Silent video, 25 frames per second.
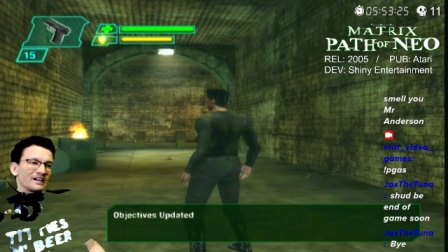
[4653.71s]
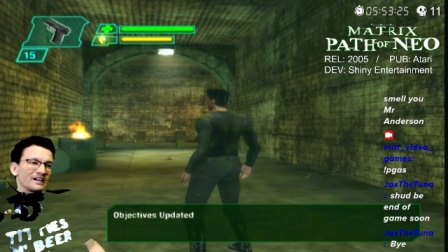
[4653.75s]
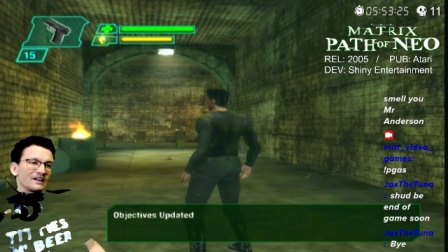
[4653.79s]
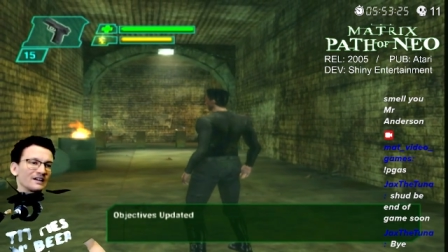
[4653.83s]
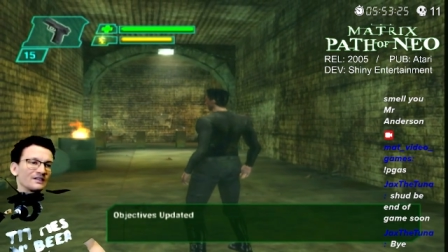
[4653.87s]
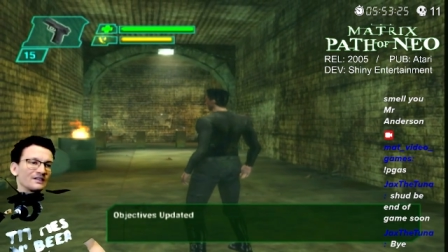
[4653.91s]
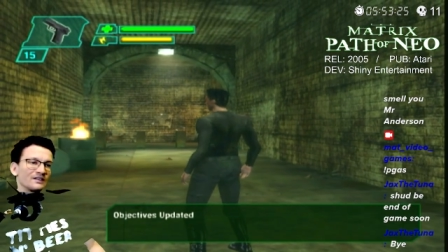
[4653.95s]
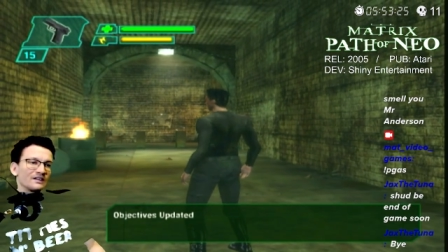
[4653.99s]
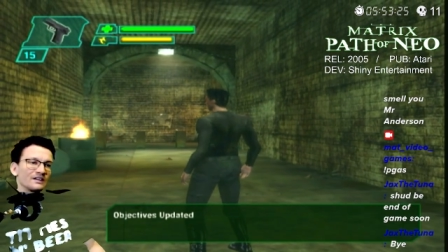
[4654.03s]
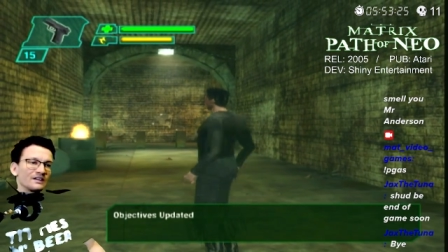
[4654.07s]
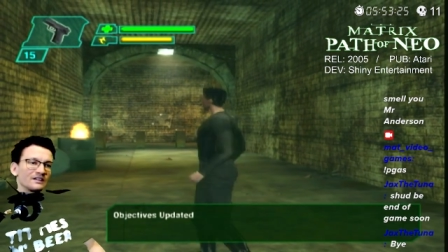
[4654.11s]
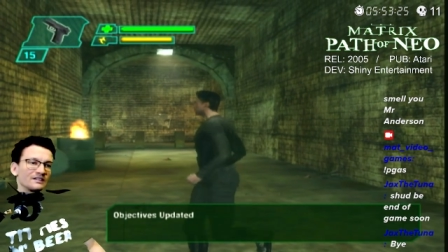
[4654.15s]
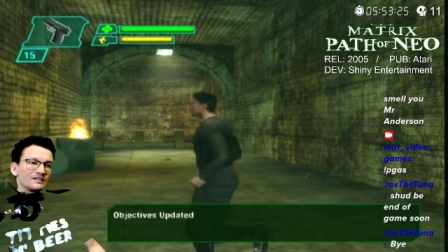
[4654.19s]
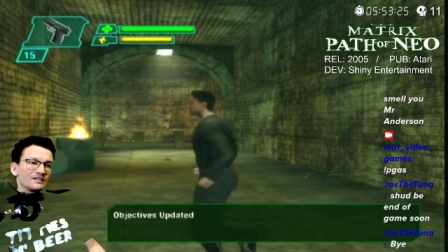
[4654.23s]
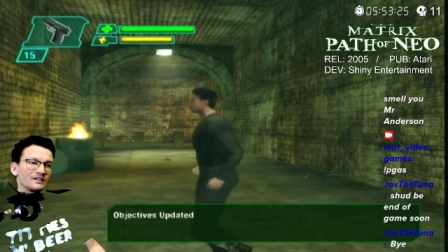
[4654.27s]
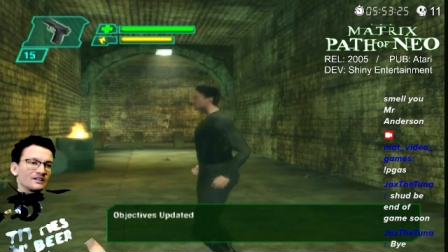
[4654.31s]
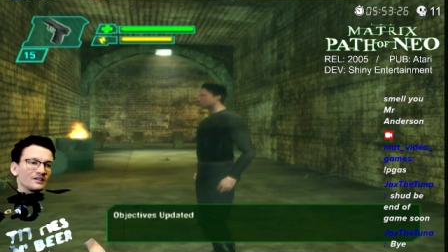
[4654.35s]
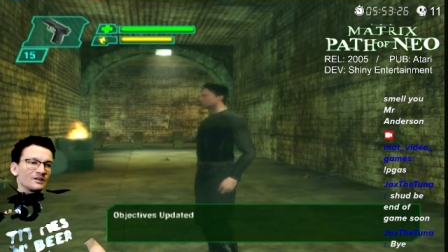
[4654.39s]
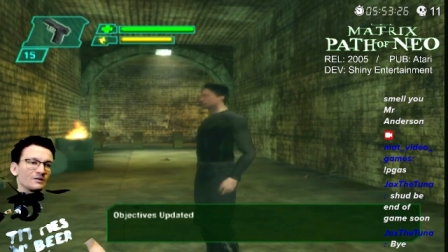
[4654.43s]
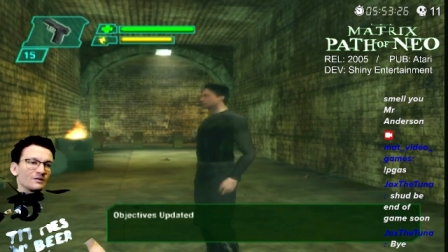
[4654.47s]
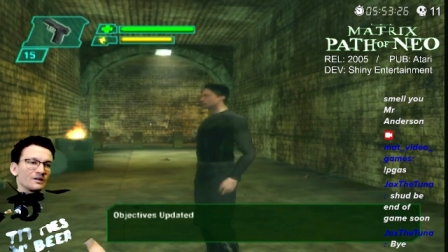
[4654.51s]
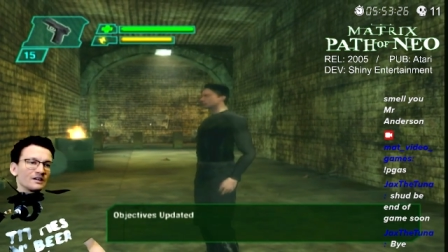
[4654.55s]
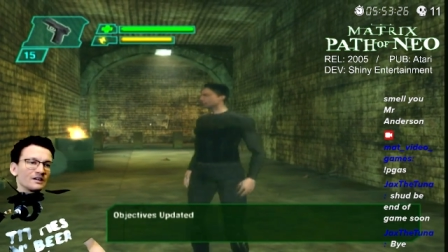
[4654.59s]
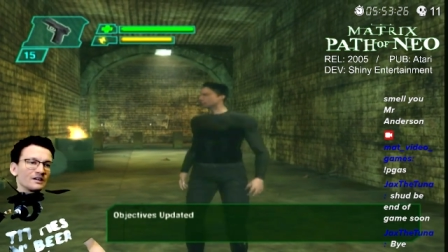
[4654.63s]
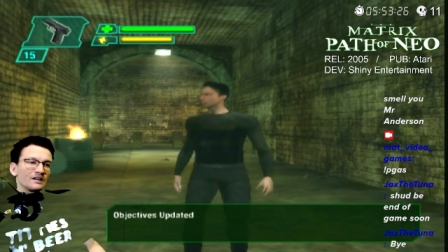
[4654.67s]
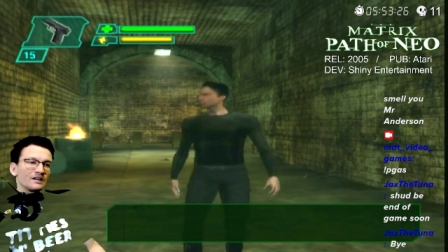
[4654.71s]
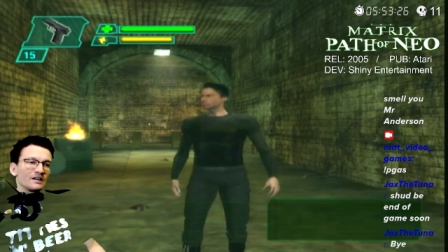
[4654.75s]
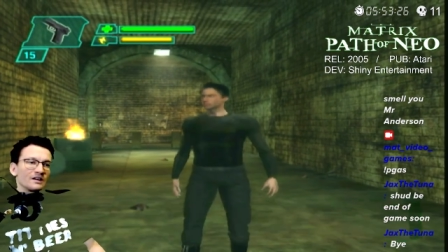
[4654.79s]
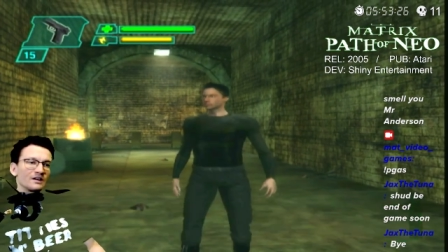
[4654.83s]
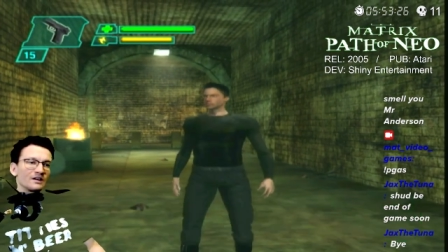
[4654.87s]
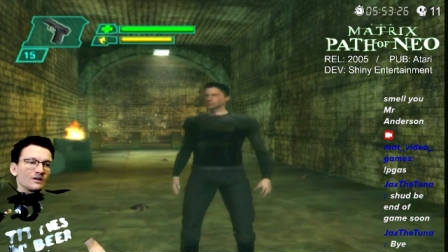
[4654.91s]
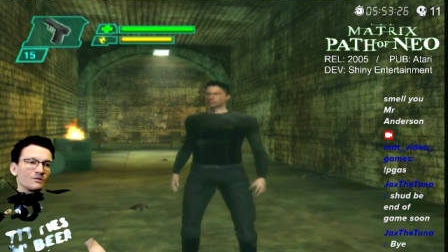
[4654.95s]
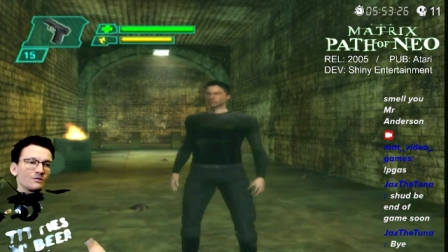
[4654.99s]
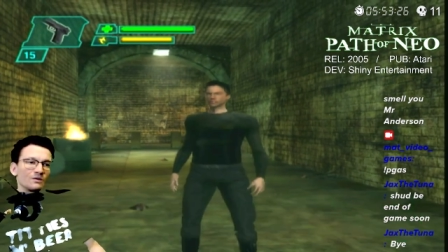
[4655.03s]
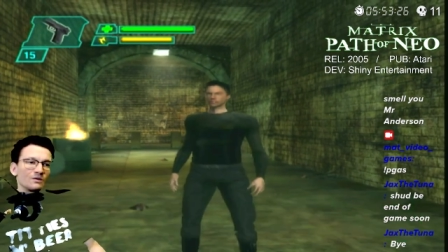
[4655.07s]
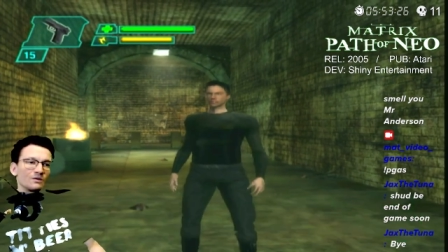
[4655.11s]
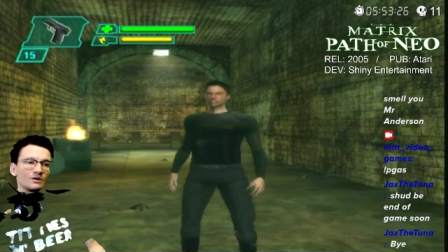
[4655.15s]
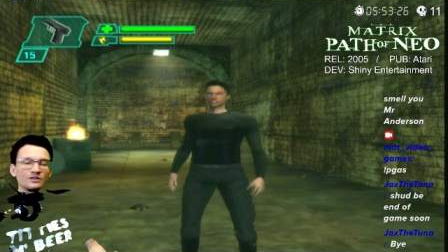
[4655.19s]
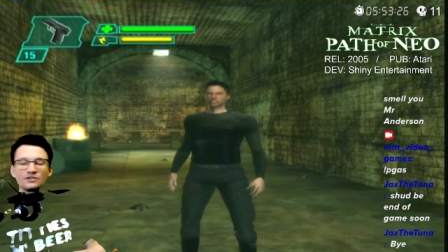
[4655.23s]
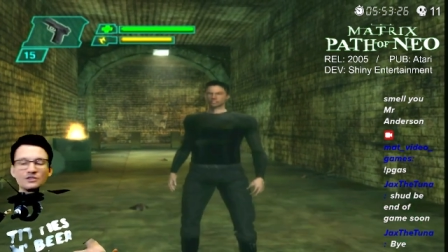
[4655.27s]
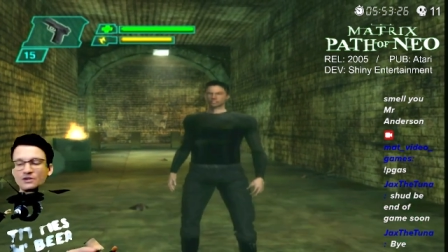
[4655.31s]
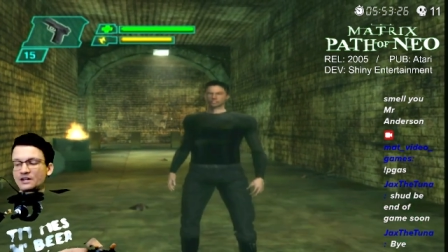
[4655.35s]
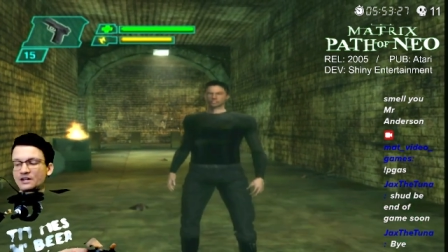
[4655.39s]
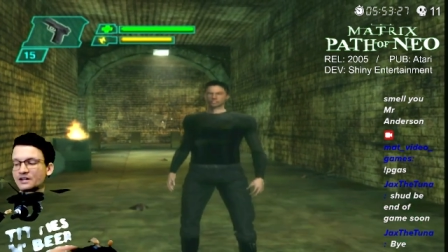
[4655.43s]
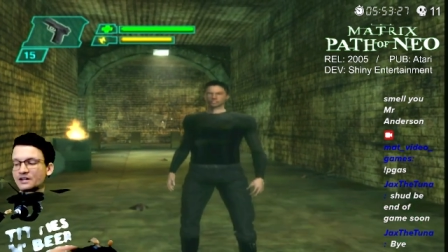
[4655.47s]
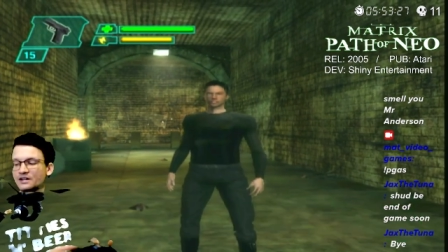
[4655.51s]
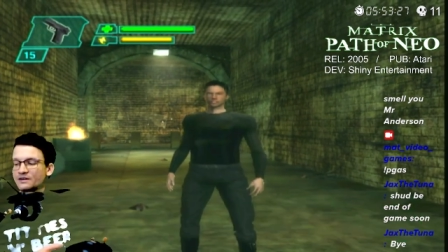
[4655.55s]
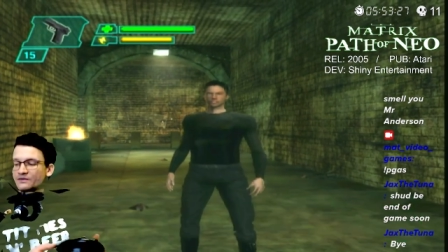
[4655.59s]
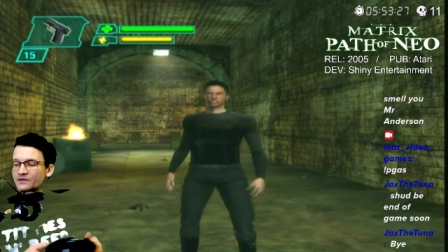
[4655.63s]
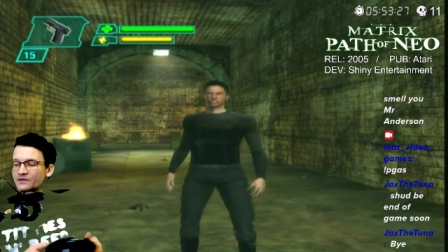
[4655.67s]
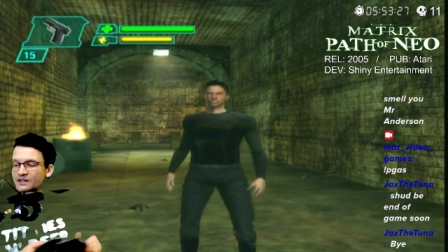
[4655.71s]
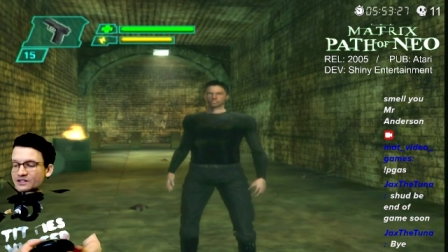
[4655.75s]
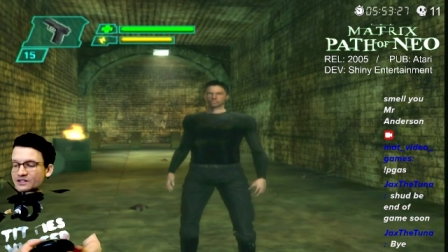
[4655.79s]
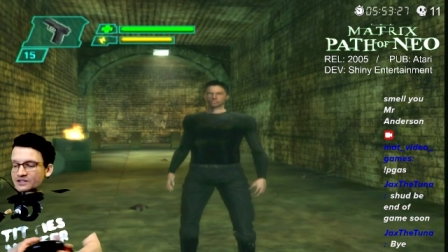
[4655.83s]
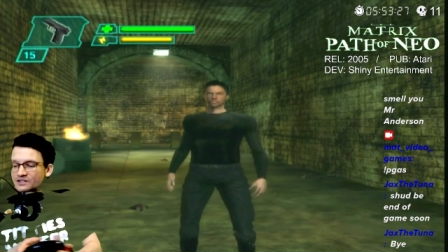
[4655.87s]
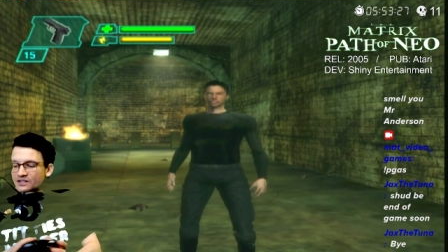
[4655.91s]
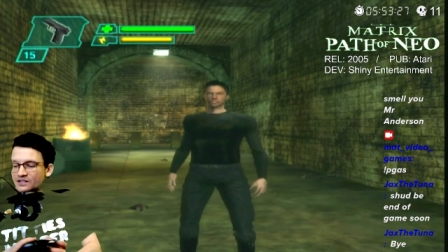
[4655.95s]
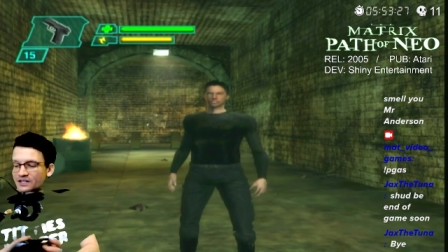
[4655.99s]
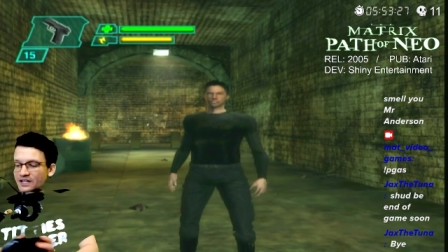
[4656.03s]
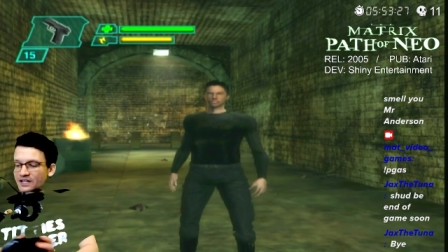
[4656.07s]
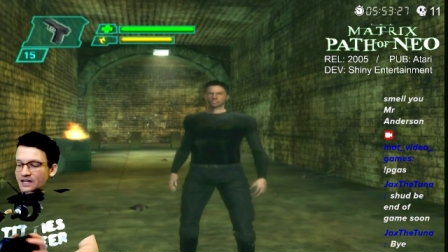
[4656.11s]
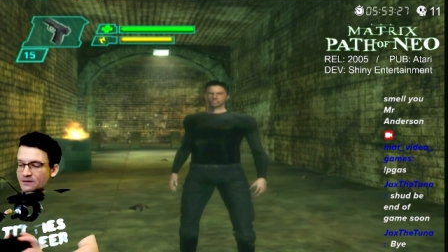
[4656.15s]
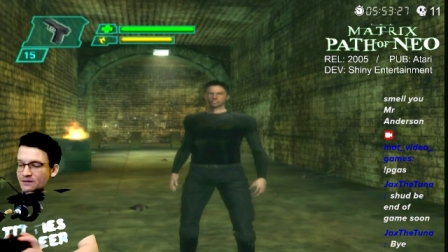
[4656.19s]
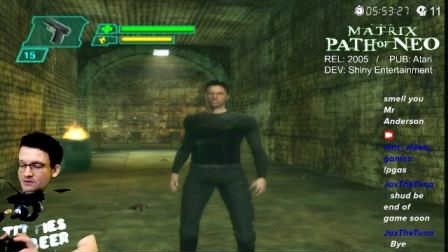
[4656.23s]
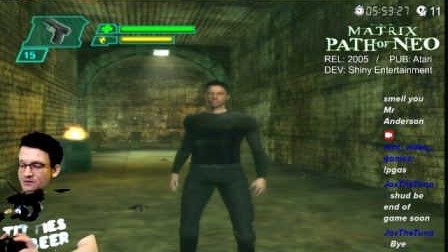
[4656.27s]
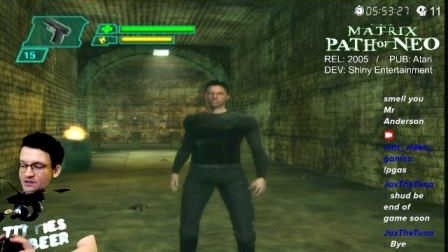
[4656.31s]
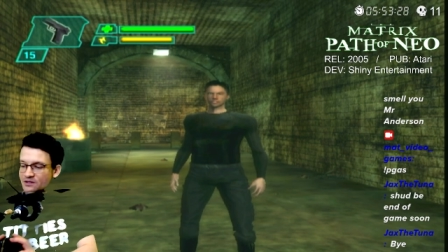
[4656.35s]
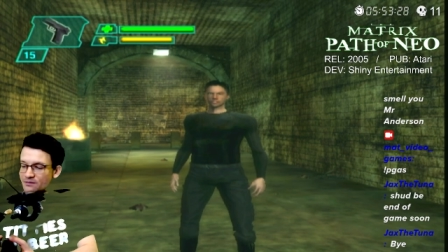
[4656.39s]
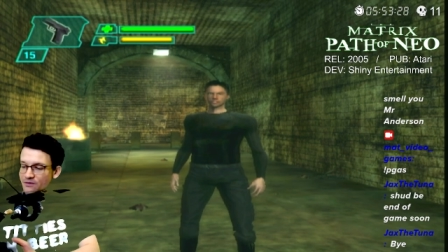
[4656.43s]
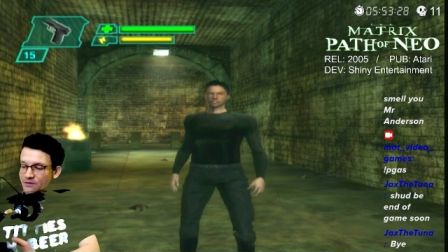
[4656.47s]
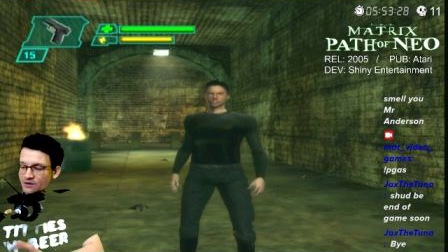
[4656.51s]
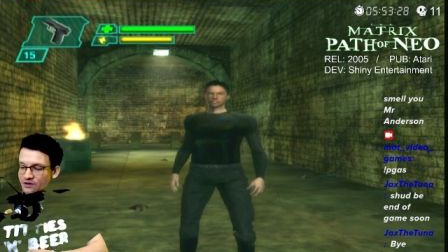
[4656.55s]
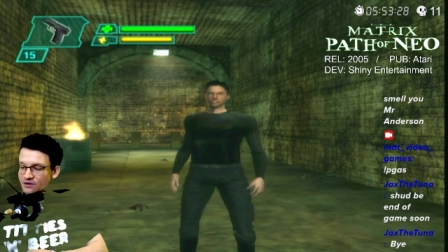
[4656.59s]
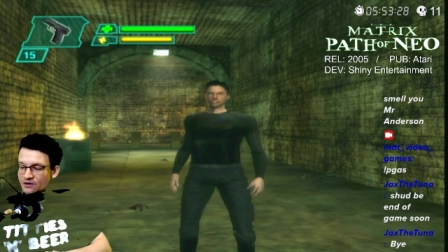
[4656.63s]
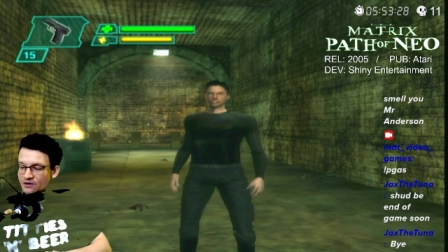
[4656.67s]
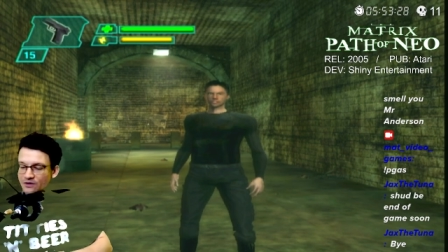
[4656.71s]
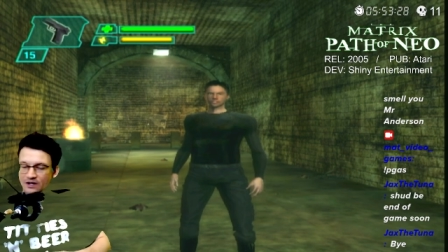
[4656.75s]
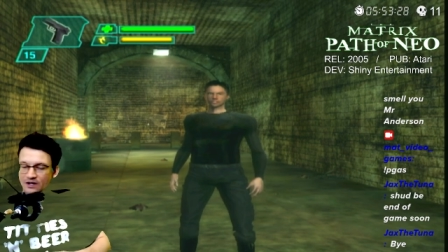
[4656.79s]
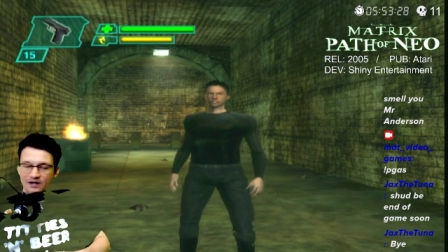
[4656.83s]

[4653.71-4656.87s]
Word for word: I tell you what, we'll try to finish the game tomorrow.